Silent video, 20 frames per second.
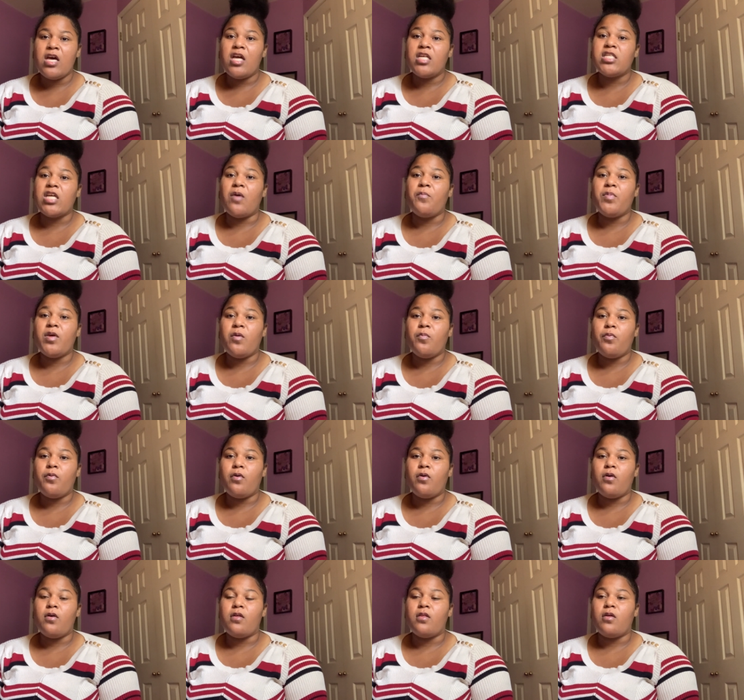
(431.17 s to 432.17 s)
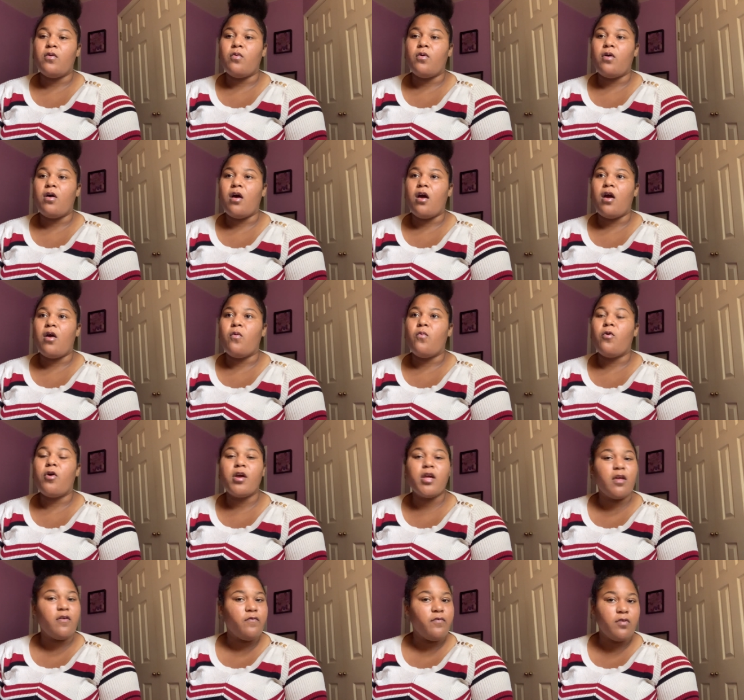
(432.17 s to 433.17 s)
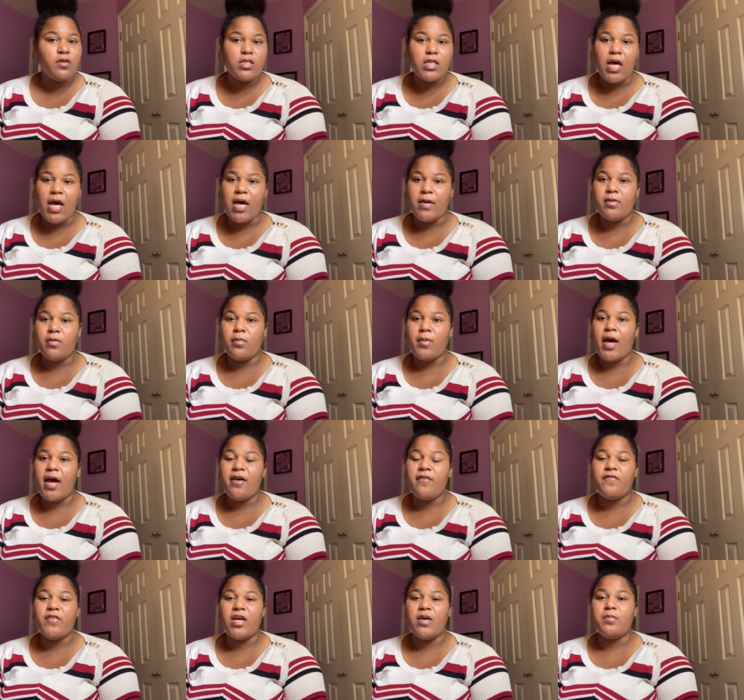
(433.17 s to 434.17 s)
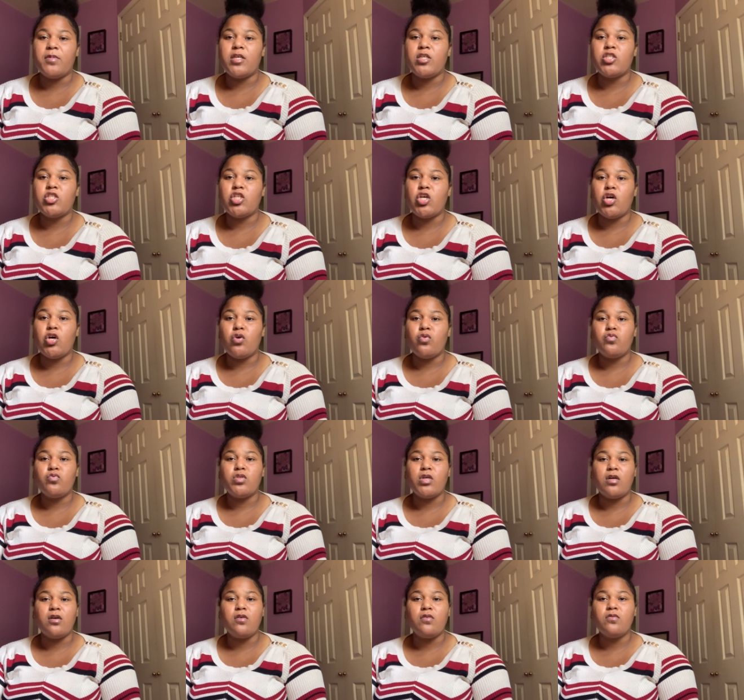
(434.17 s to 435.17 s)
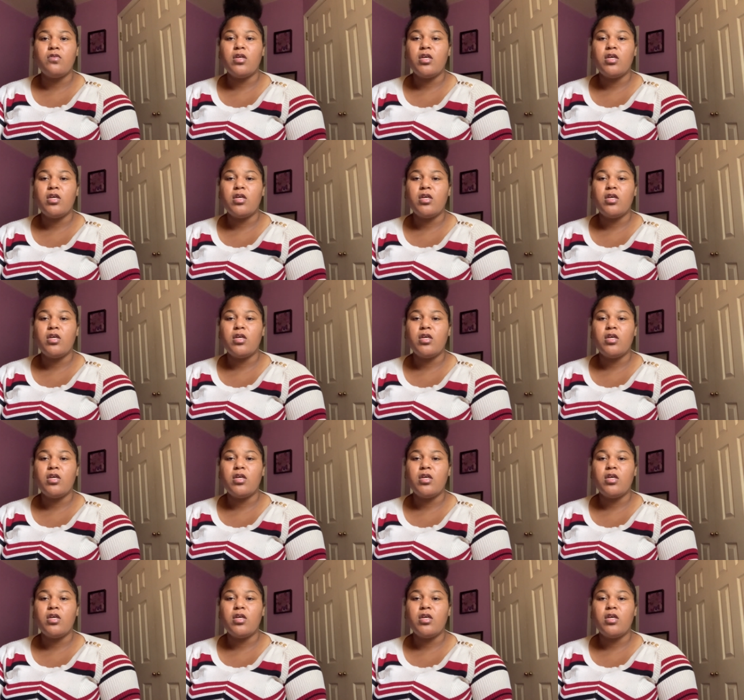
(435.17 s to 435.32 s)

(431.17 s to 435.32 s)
Some people are working full time, people have families, so don't